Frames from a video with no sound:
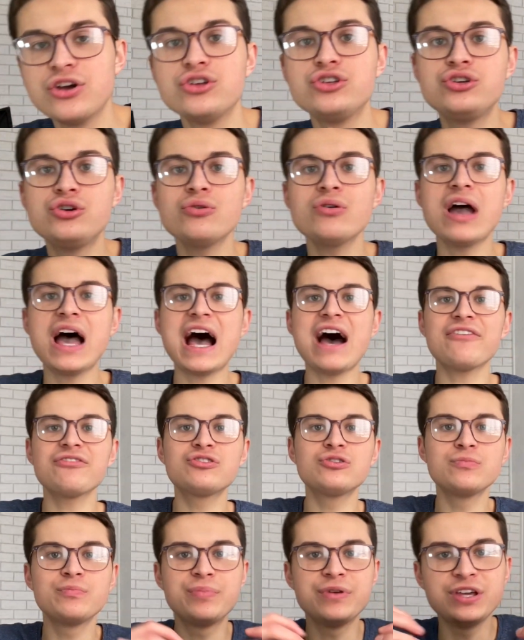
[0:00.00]
You have
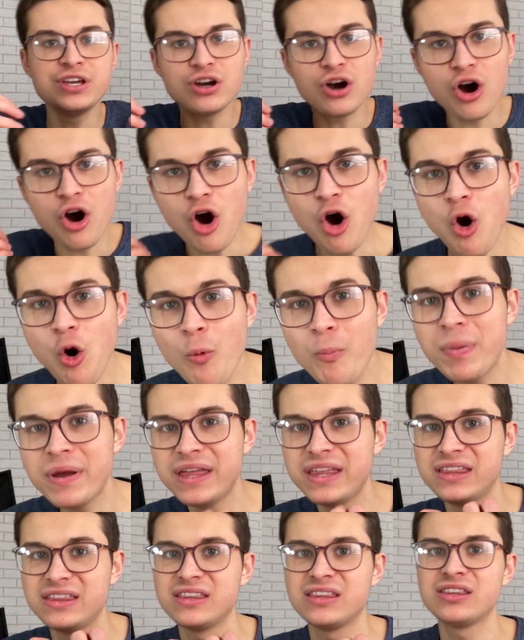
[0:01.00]
to be
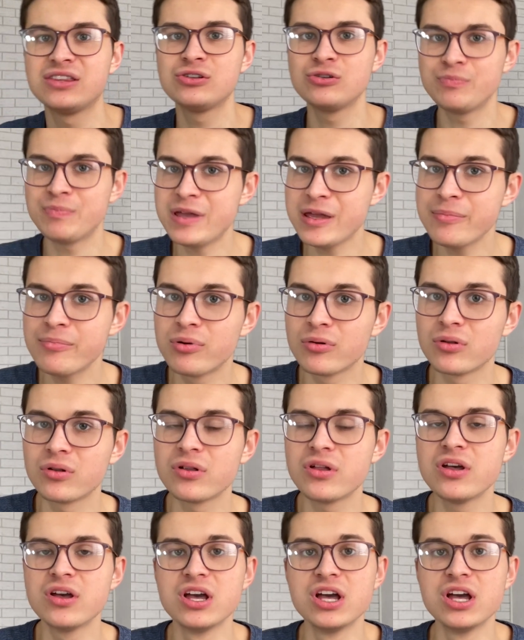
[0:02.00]
open to people.